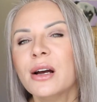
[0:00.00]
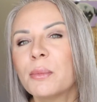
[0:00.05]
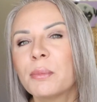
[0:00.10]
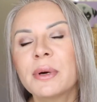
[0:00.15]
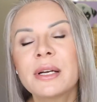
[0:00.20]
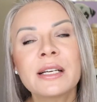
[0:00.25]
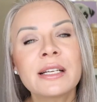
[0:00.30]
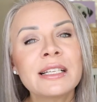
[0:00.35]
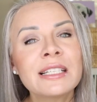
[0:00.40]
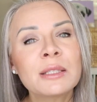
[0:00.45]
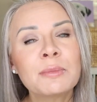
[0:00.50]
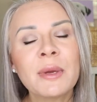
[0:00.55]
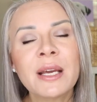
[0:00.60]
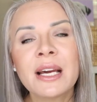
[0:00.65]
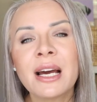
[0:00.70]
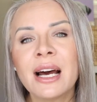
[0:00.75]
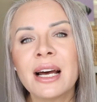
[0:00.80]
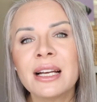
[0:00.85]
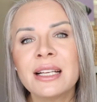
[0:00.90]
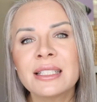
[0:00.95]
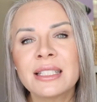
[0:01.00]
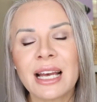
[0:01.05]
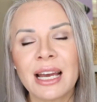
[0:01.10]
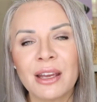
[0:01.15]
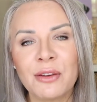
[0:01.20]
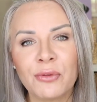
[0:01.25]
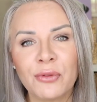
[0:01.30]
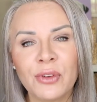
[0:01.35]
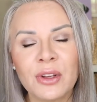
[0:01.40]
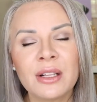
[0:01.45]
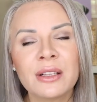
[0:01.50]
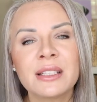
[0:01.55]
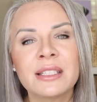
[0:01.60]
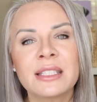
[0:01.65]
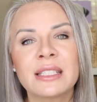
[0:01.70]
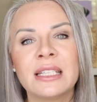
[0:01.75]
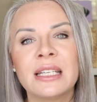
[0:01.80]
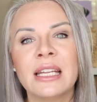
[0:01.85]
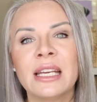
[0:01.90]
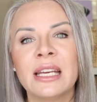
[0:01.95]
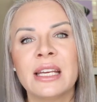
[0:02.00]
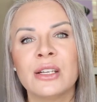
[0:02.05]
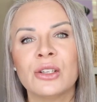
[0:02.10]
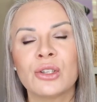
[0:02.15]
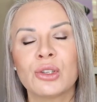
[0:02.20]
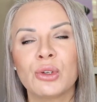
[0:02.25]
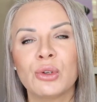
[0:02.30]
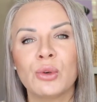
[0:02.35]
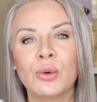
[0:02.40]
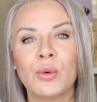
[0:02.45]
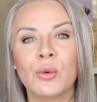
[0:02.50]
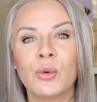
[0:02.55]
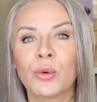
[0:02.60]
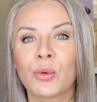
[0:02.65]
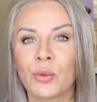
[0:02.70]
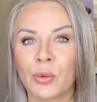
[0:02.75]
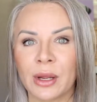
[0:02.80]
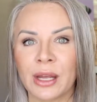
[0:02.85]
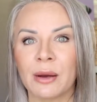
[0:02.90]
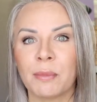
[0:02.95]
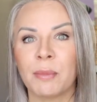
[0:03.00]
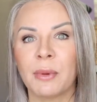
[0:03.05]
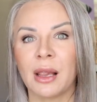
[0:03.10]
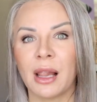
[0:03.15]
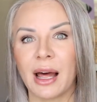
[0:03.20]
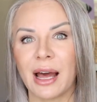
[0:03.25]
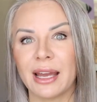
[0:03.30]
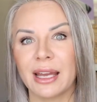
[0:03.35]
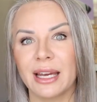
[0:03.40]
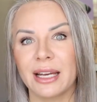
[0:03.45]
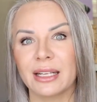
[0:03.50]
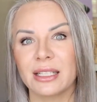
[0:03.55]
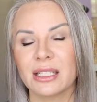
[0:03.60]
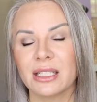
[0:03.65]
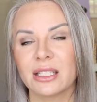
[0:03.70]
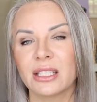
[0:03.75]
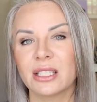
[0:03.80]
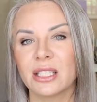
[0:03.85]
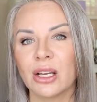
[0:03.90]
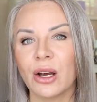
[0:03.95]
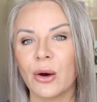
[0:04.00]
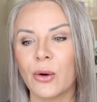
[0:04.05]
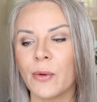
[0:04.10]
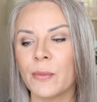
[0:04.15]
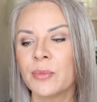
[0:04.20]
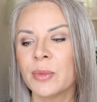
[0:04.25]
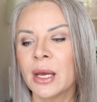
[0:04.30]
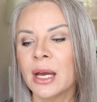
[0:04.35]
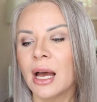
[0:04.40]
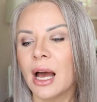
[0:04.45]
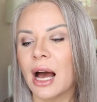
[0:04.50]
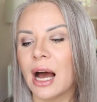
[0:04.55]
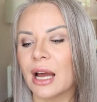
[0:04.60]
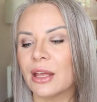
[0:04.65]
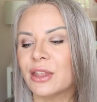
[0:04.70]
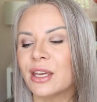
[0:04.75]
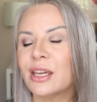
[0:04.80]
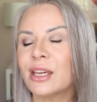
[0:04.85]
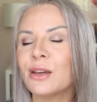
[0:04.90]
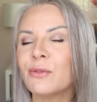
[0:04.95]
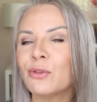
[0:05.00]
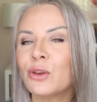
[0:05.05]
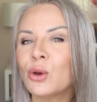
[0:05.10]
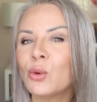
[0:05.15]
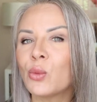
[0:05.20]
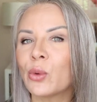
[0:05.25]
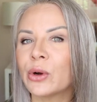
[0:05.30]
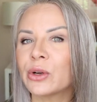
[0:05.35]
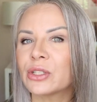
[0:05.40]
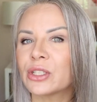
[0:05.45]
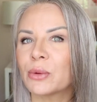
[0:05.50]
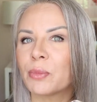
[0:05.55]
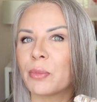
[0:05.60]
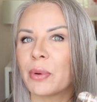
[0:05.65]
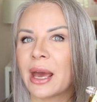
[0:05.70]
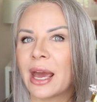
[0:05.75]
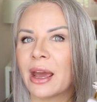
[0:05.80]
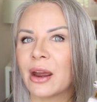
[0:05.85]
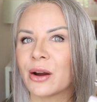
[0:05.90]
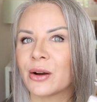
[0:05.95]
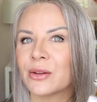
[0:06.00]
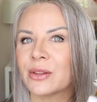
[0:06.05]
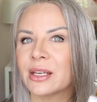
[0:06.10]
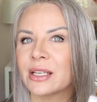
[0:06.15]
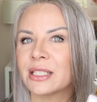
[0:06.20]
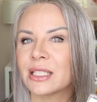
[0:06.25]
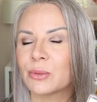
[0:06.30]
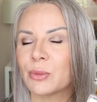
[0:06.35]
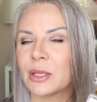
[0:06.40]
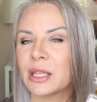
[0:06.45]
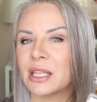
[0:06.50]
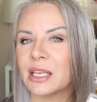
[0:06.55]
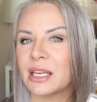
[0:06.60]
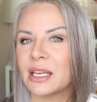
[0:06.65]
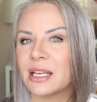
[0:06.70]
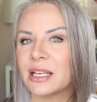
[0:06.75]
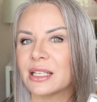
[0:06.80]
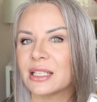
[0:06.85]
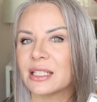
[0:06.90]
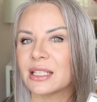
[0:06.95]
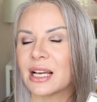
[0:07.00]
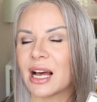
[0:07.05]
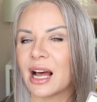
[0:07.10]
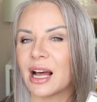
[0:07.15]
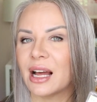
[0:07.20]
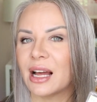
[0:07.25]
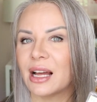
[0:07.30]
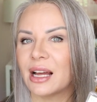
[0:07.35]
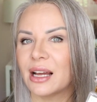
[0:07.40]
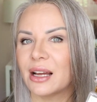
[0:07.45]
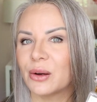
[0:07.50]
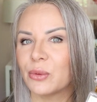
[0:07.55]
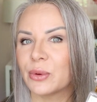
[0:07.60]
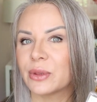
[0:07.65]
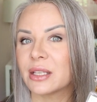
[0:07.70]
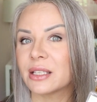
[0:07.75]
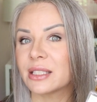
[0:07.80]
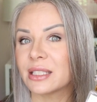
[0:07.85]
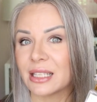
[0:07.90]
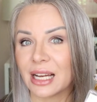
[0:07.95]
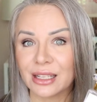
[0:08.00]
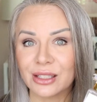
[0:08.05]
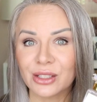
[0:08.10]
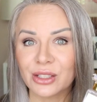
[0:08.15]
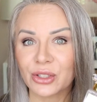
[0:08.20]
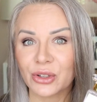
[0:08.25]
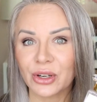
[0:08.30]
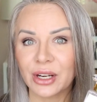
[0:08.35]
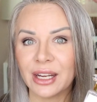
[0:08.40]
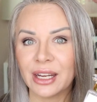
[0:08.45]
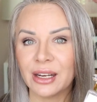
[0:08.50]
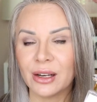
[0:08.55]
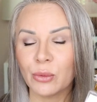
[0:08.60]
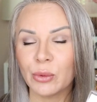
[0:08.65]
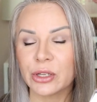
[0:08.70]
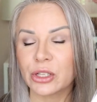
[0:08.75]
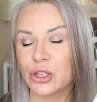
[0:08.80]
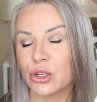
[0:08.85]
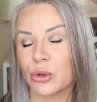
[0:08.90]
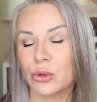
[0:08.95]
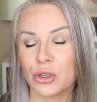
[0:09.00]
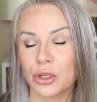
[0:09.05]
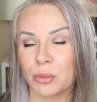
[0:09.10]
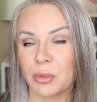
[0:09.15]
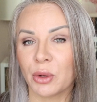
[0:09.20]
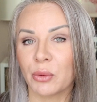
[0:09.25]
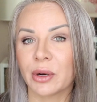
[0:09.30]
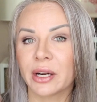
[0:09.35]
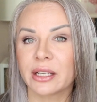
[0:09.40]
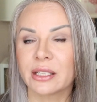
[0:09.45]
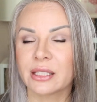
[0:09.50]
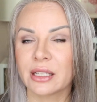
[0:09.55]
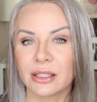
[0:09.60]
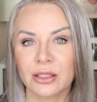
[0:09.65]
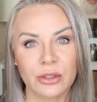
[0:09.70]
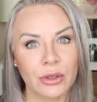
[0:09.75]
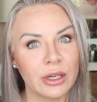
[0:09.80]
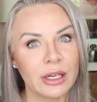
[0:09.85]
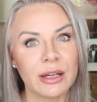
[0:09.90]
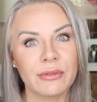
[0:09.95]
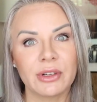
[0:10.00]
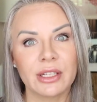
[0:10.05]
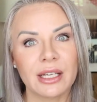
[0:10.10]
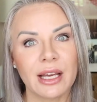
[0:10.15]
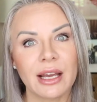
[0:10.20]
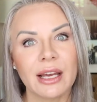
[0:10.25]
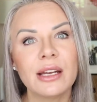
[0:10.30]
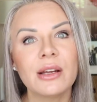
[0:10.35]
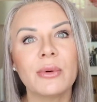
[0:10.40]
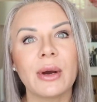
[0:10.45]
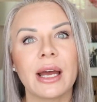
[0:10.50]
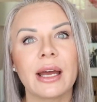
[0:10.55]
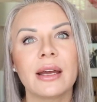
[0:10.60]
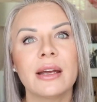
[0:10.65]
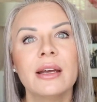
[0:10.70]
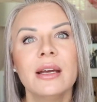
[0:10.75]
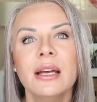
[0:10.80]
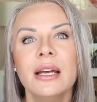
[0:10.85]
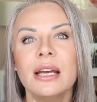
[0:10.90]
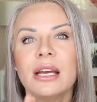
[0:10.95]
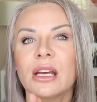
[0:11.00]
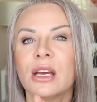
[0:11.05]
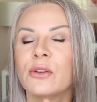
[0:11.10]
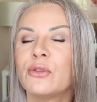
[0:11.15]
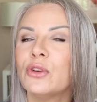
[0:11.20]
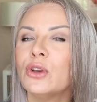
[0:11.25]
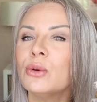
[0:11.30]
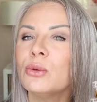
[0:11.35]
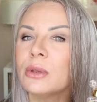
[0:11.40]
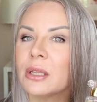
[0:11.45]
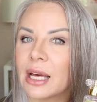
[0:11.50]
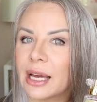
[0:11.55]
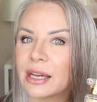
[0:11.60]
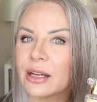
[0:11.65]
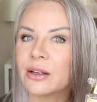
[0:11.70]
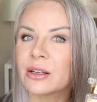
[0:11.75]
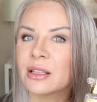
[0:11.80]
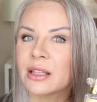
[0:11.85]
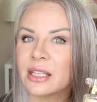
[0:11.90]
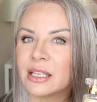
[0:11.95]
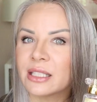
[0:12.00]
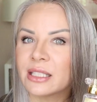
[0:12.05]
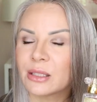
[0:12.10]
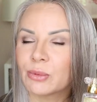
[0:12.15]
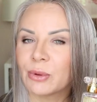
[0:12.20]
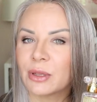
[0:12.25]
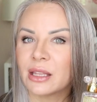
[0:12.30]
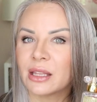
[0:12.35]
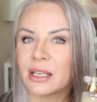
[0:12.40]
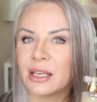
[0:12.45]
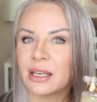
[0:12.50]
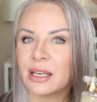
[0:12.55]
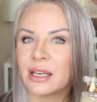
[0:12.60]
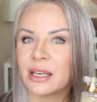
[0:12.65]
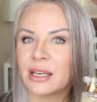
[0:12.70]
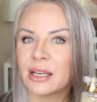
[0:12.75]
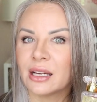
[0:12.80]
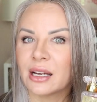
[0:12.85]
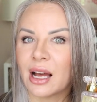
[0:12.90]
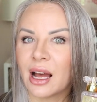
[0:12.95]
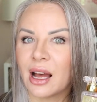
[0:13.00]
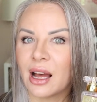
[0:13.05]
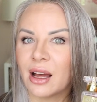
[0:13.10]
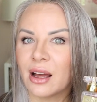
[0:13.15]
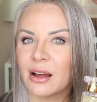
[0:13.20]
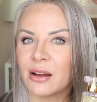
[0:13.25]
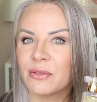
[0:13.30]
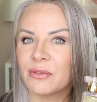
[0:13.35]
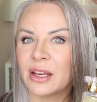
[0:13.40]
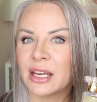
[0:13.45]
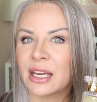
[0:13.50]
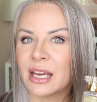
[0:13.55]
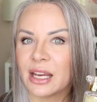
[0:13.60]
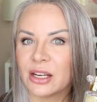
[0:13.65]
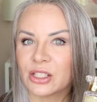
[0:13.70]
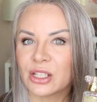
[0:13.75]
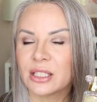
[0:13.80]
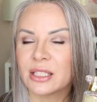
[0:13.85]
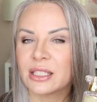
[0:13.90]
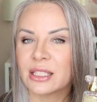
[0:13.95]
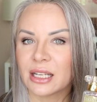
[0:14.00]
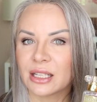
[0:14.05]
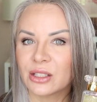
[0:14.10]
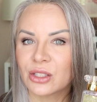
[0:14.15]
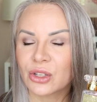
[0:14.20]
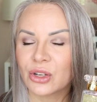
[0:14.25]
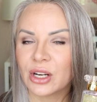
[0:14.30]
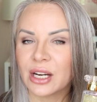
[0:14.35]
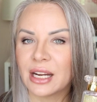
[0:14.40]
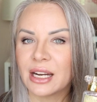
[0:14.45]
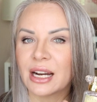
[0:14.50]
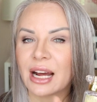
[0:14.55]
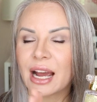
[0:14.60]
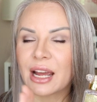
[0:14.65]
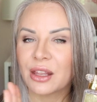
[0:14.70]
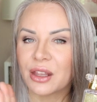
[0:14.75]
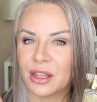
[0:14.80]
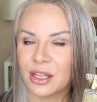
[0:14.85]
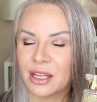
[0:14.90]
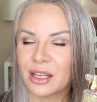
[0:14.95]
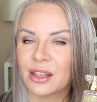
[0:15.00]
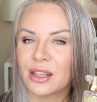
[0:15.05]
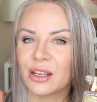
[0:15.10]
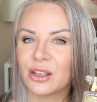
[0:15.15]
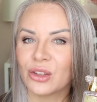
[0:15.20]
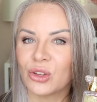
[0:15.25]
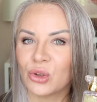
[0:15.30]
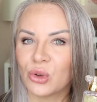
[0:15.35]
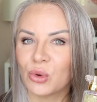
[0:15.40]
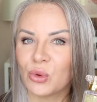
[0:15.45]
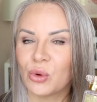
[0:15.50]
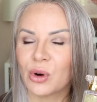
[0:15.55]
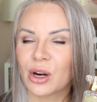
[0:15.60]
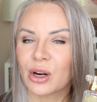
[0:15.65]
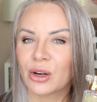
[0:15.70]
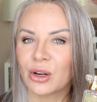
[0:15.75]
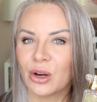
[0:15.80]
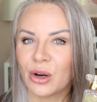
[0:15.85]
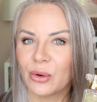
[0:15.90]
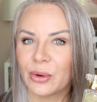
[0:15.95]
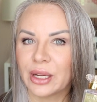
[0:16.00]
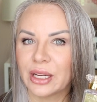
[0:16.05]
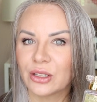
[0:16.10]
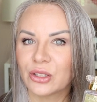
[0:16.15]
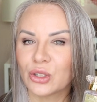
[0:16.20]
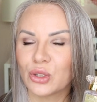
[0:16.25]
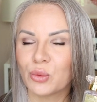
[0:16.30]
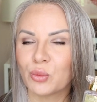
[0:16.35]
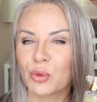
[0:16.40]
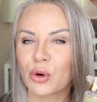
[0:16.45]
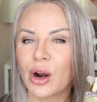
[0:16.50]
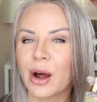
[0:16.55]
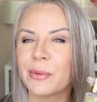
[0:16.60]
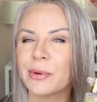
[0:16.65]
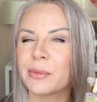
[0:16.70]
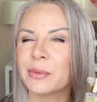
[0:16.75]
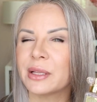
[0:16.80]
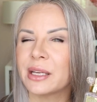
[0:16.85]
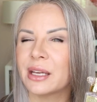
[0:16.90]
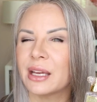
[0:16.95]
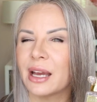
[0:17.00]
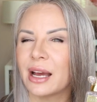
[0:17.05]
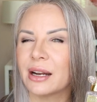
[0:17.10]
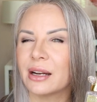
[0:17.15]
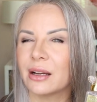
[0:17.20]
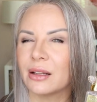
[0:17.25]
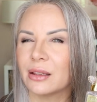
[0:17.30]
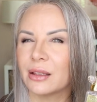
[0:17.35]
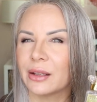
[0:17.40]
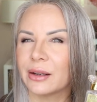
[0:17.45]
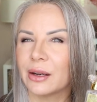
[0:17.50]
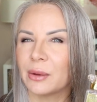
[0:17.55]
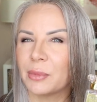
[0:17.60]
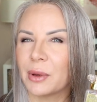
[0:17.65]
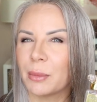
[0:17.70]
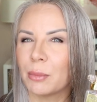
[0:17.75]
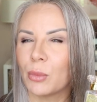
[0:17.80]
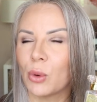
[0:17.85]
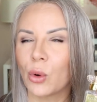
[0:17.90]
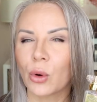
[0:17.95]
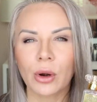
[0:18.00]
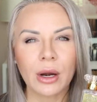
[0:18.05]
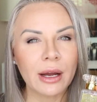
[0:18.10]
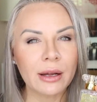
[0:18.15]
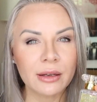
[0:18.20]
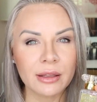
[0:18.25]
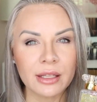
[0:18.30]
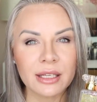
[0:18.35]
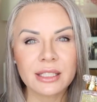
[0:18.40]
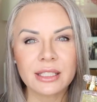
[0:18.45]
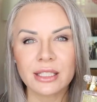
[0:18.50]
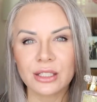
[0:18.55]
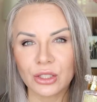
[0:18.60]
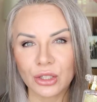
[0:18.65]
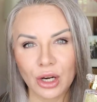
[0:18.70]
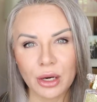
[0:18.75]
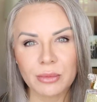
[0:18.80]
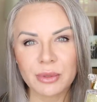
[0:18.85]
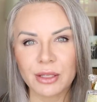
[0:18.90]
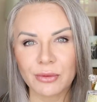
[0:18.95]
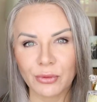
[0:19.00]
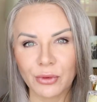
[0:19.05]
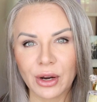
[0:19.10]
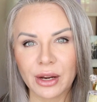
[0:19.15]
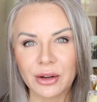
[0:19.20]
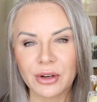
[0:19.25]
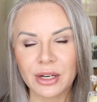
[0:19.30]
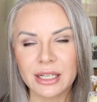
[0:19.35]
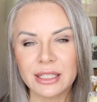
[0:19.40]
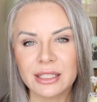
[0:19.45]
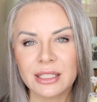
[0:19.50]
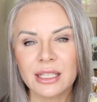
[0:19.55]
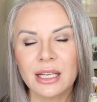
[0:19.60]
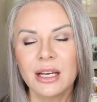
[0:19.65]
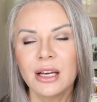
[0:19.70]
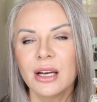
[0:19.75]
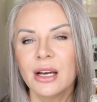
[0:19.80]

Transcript: But it is because I feel this need to reapply it. So I think if you were to pair this with the uh, with the sunscreen, which you should be wearing sunscreen every day anyway, if you layered this with the uh, vacation sunscreen, I think that you are going to probably get a little bit more out of this in terms of fragrance.